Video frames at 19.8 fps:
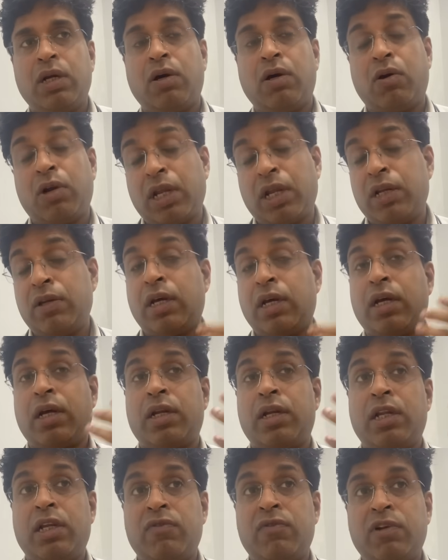or in
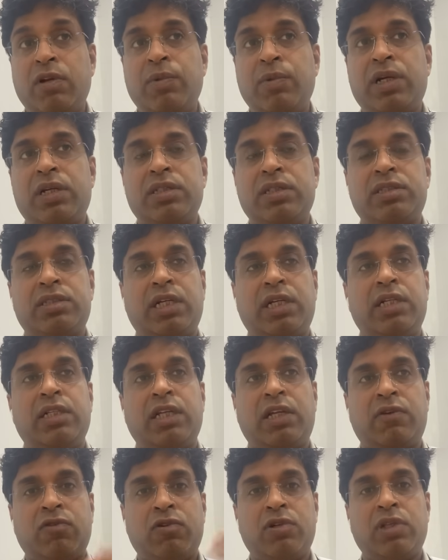inflammatory state,
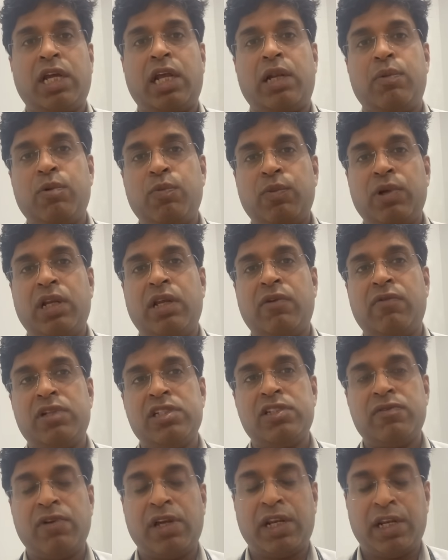therefore the albumin
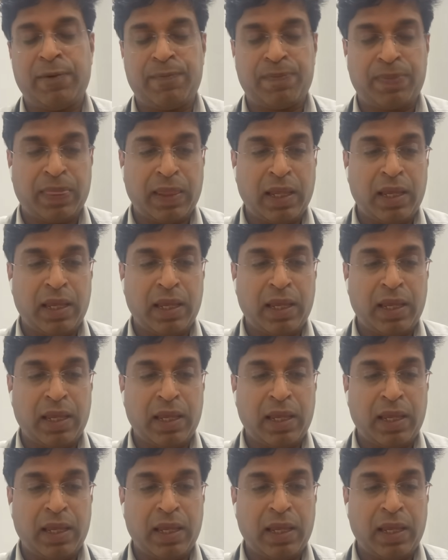levels vary.